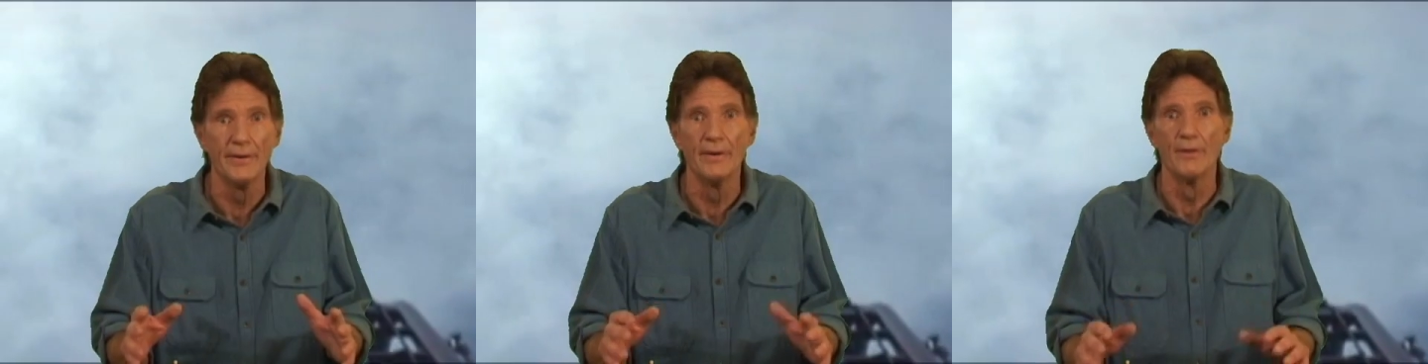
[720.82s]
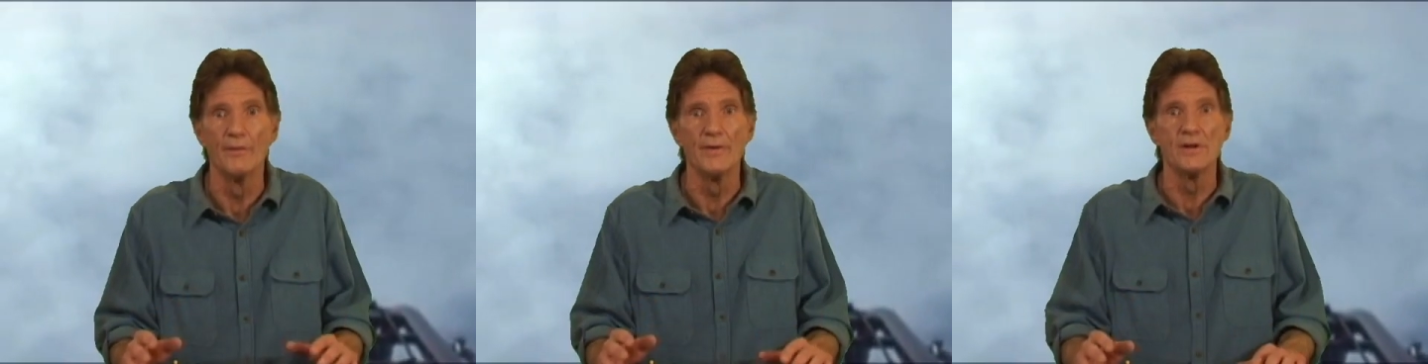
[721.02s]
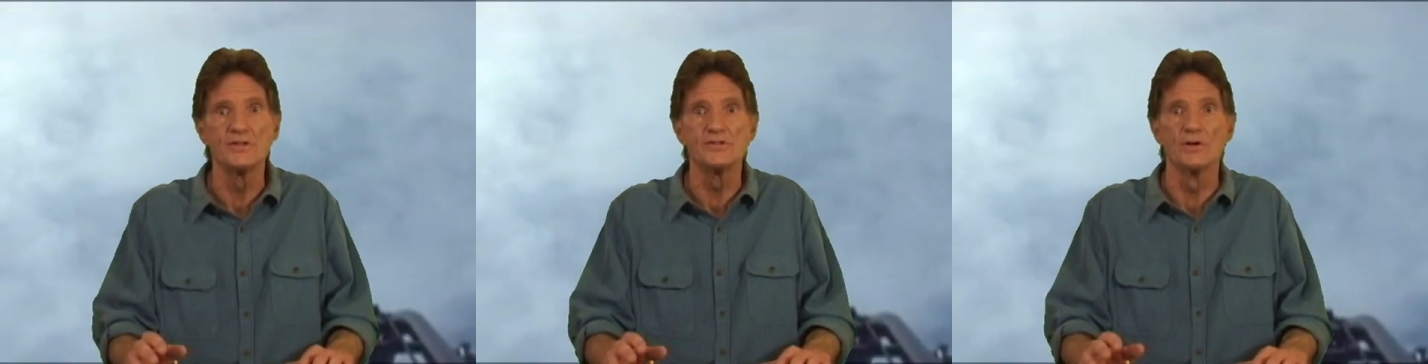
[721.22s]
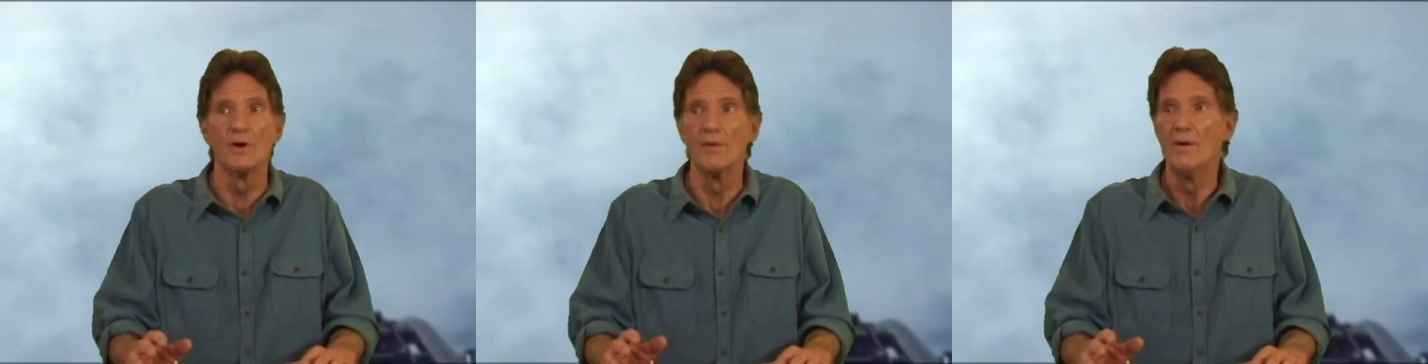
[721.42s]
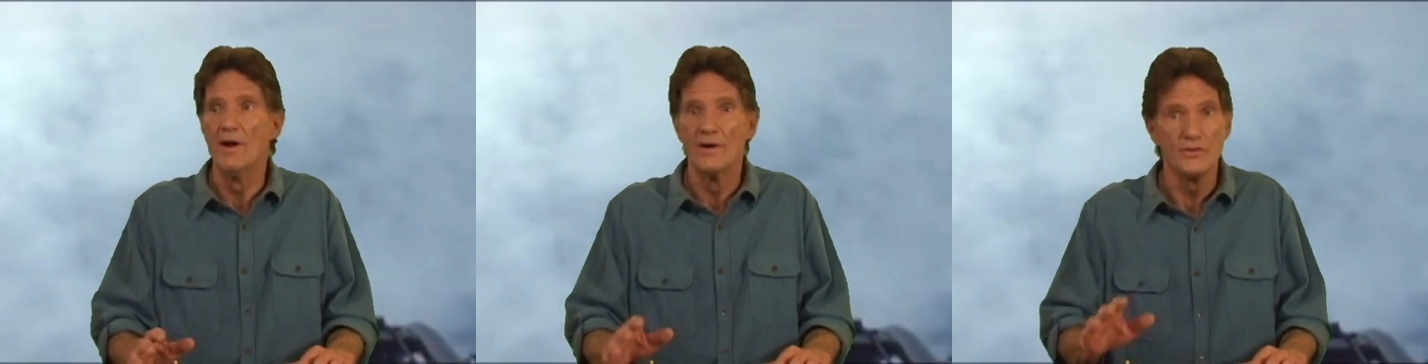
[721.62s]
know this,
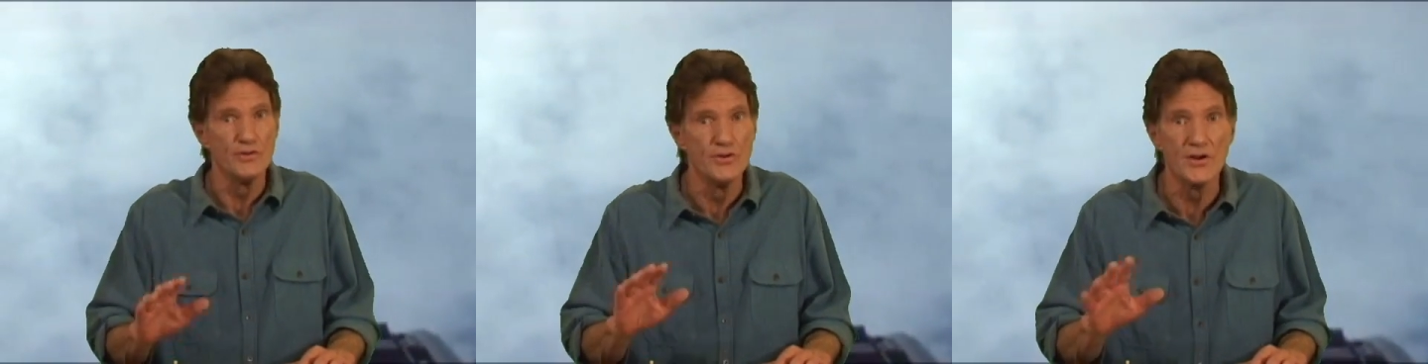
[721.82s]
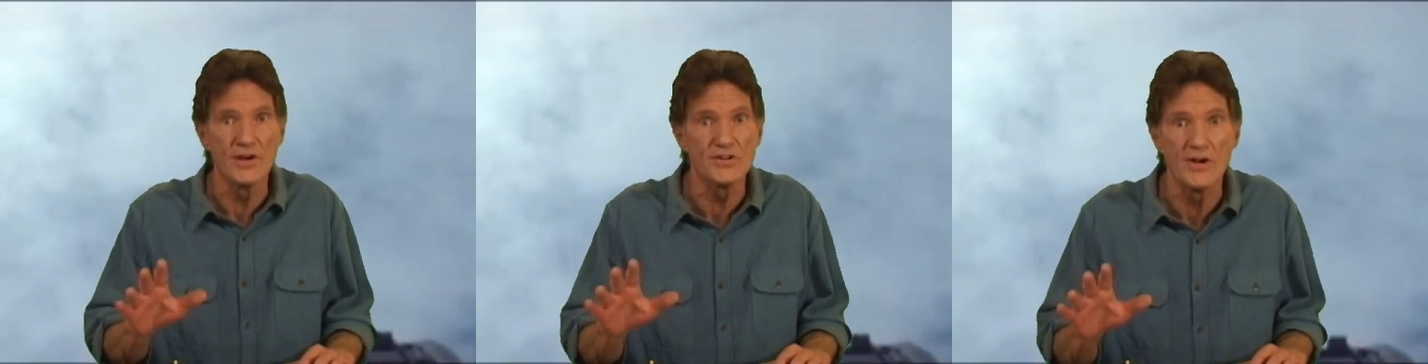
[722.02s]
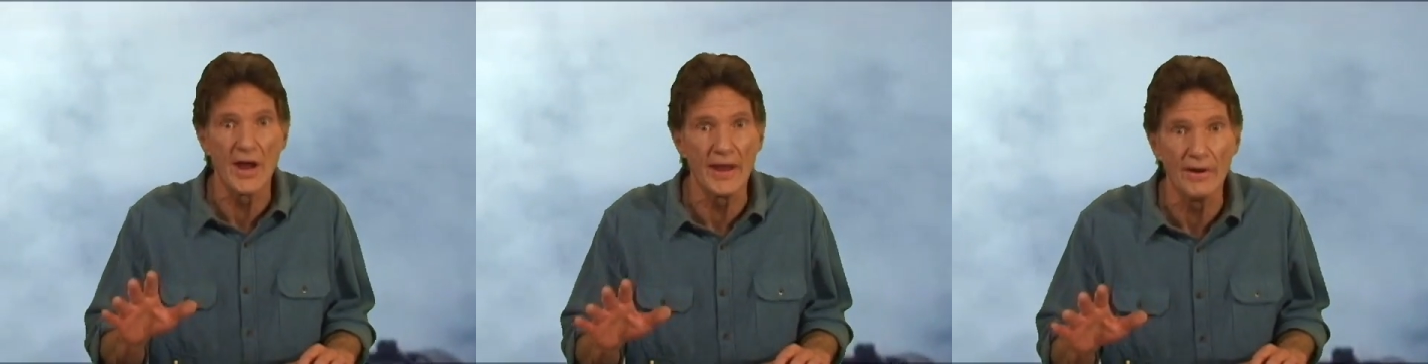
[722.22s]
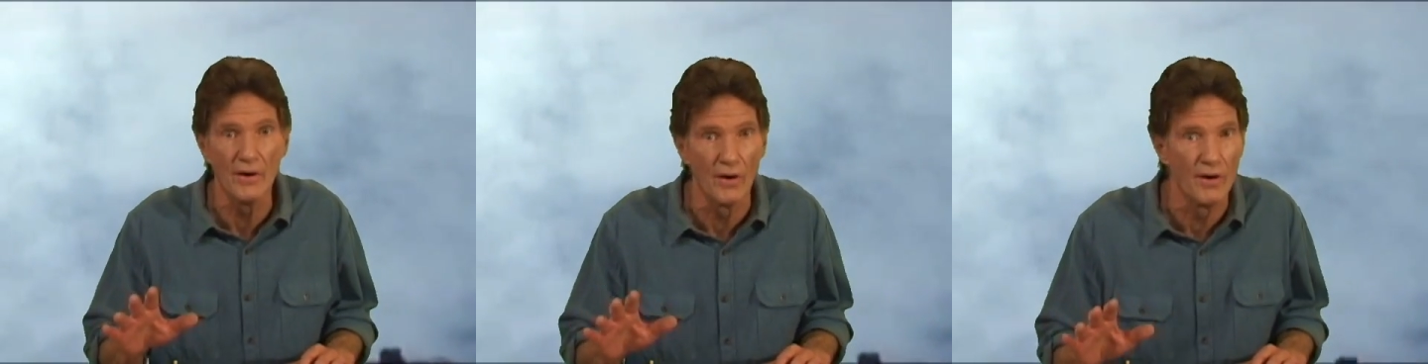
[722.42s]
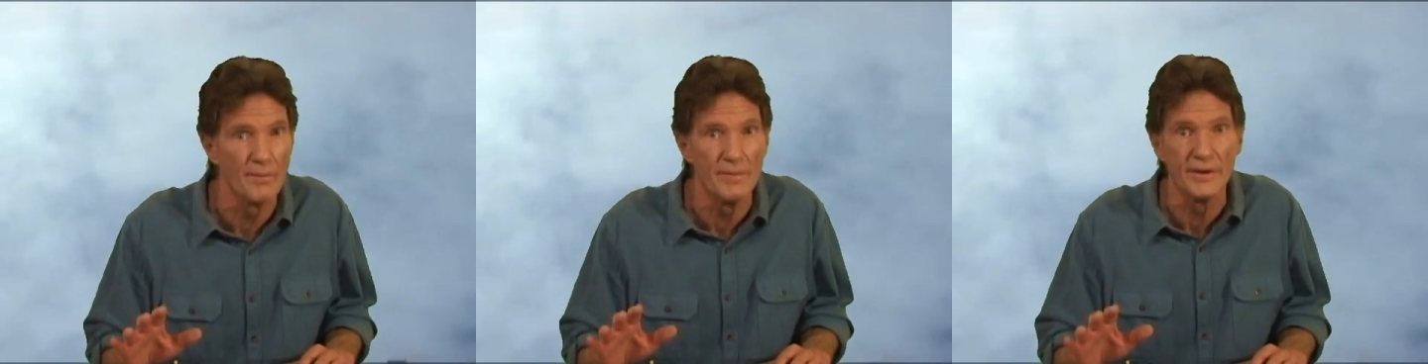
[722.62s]
so just hang
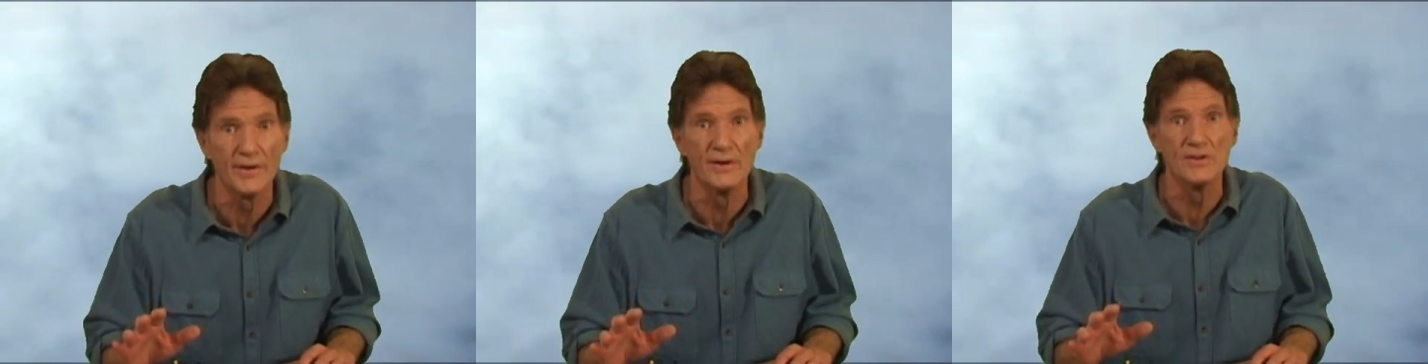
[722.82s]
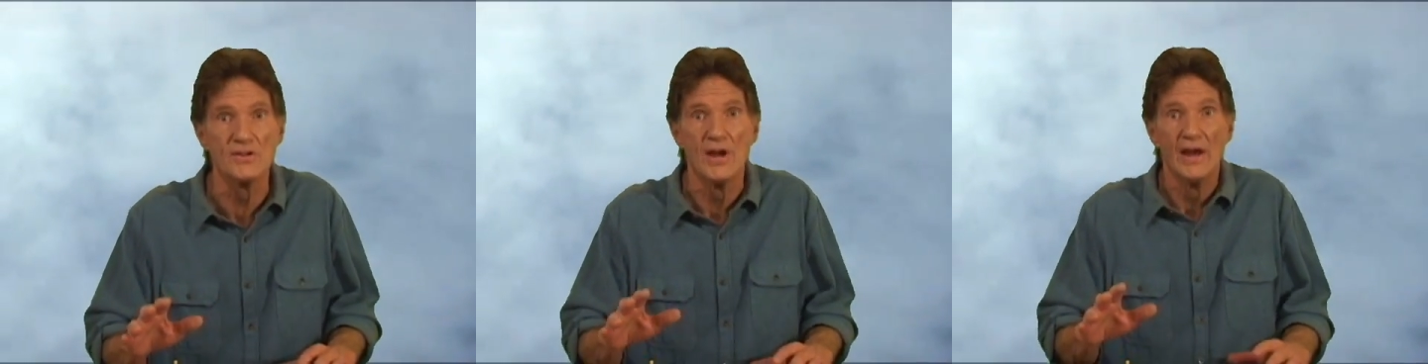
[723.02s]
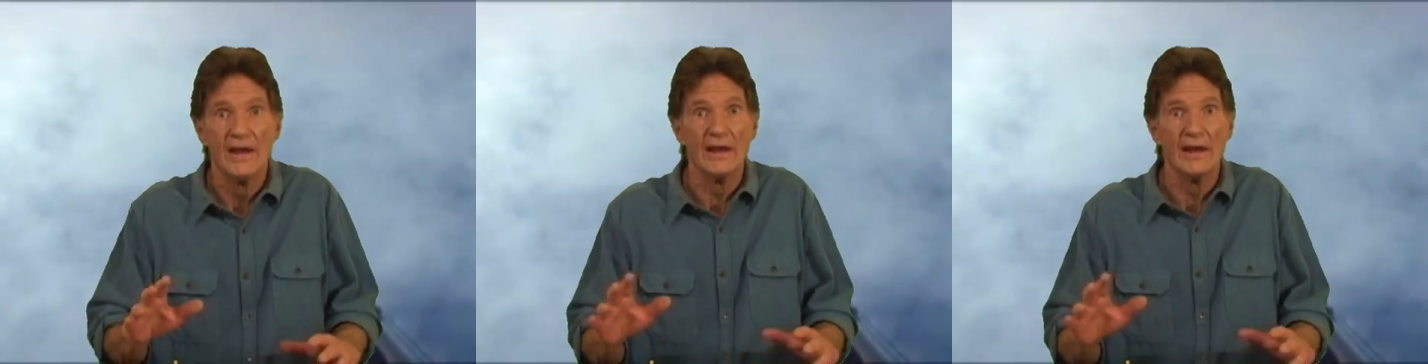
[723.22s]
on because